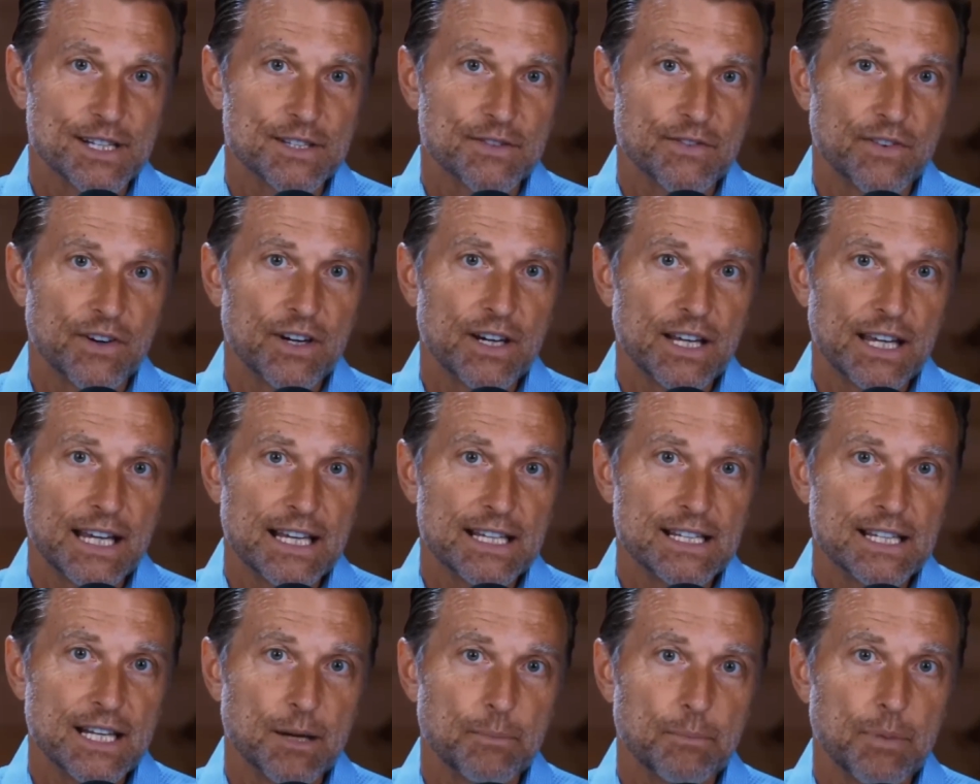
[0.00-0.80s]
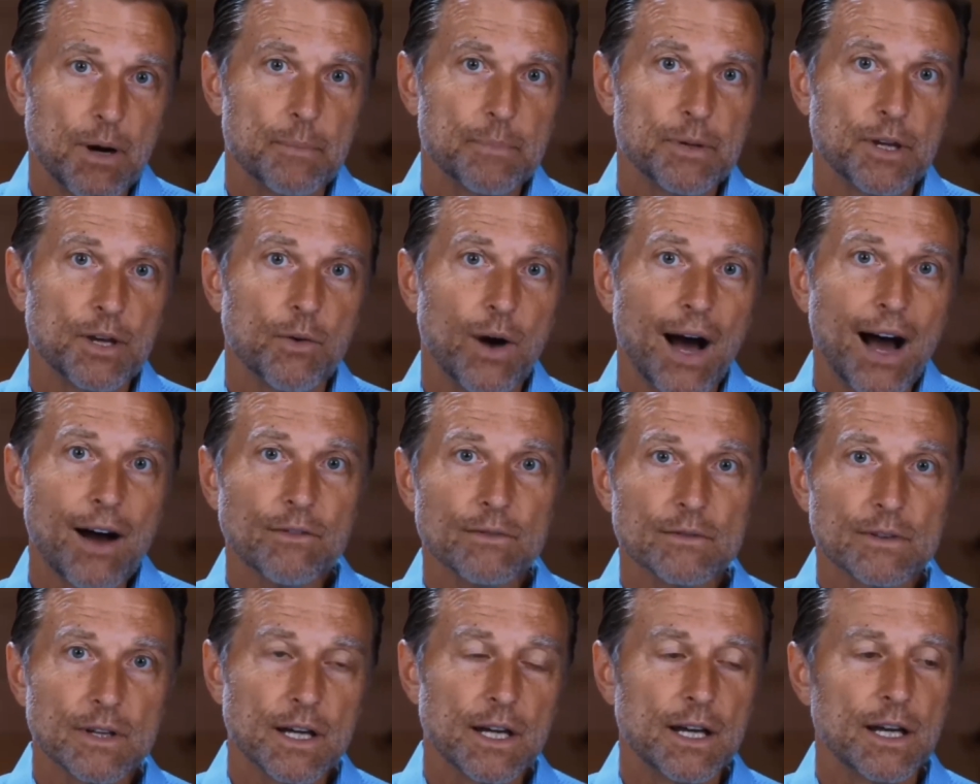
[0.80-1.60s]
It's very easy to bump you
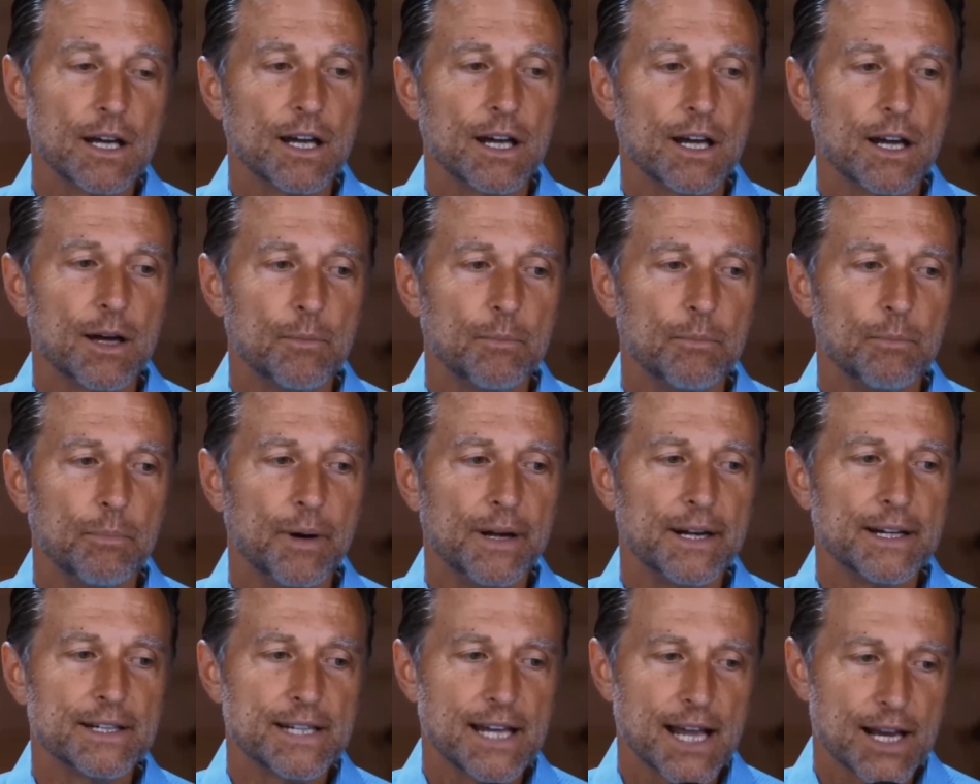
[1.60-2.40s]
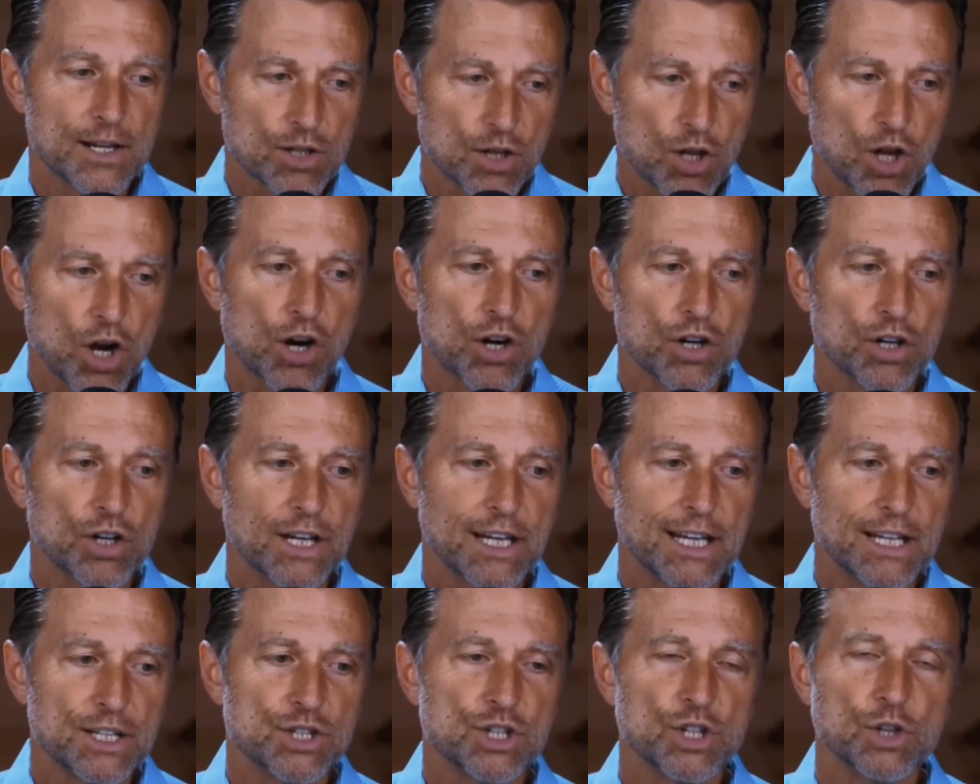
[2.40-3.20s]
out, but it takes longer to
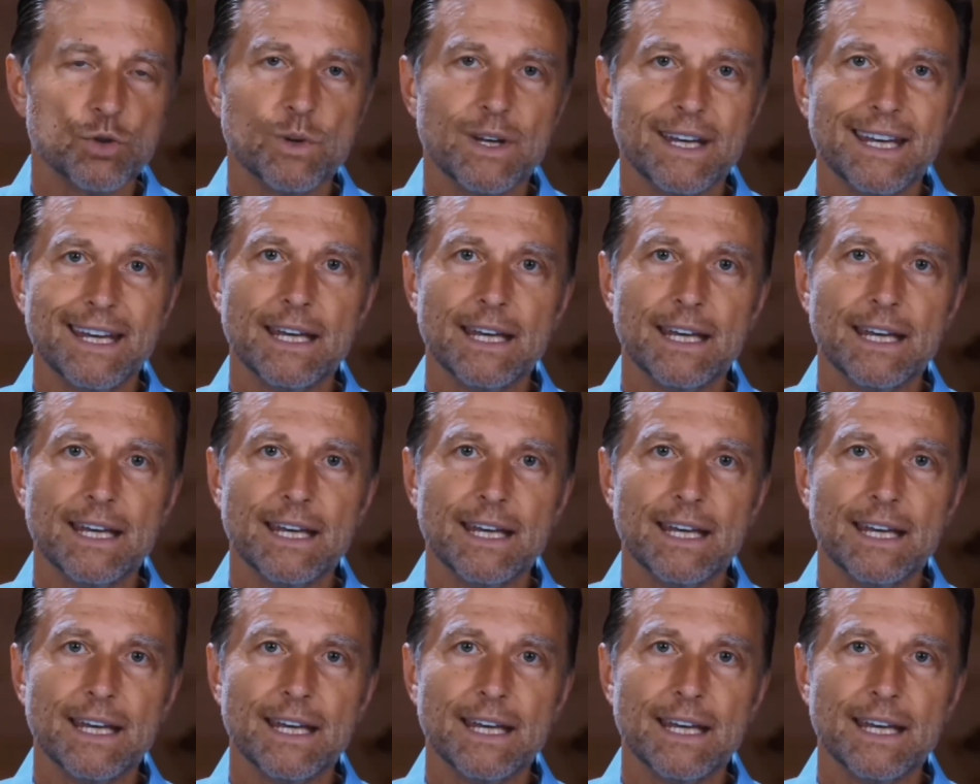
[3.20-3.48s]
get you